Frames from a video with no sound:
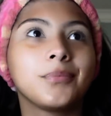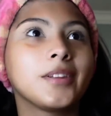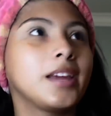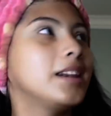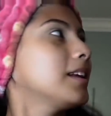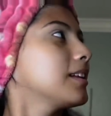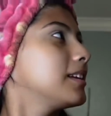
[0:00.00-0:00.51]

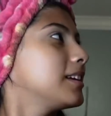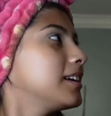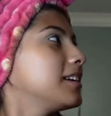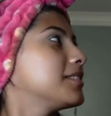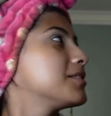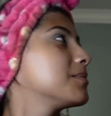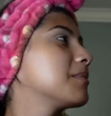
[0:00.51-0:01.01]
Genia
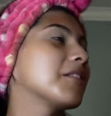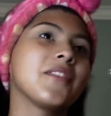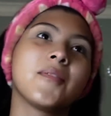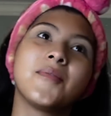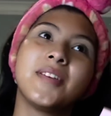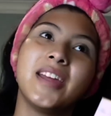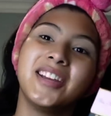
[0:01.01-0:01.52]
did to my
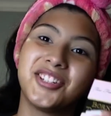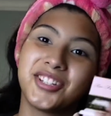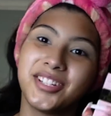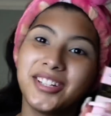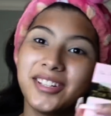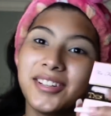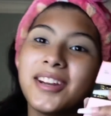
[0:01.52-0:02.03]

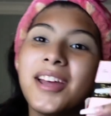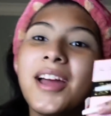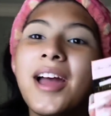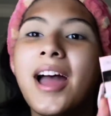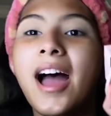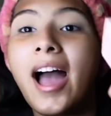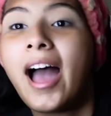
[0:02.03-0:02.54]
foundation.
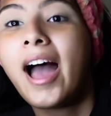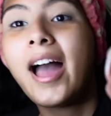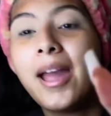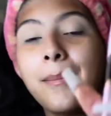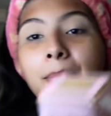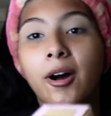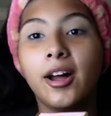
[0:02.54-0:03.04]

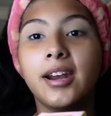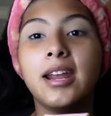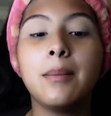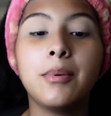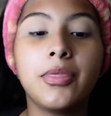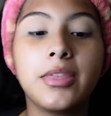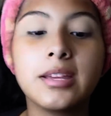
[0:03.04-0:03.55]
I bought
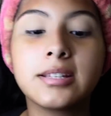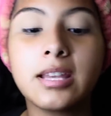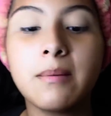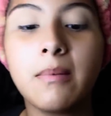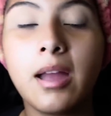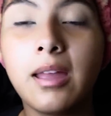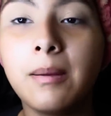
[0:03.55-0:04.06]
it, but this
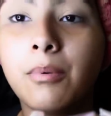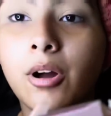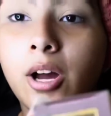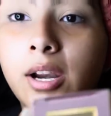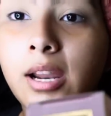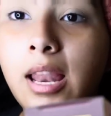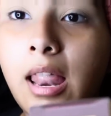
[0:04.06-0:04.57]
time I
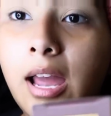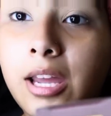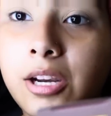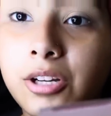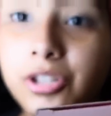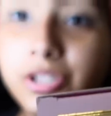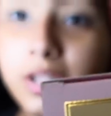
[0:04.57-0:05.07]
bought a
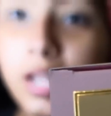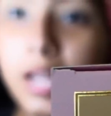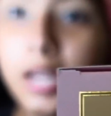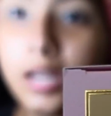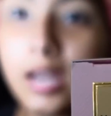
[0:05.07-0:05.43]
lighter shade,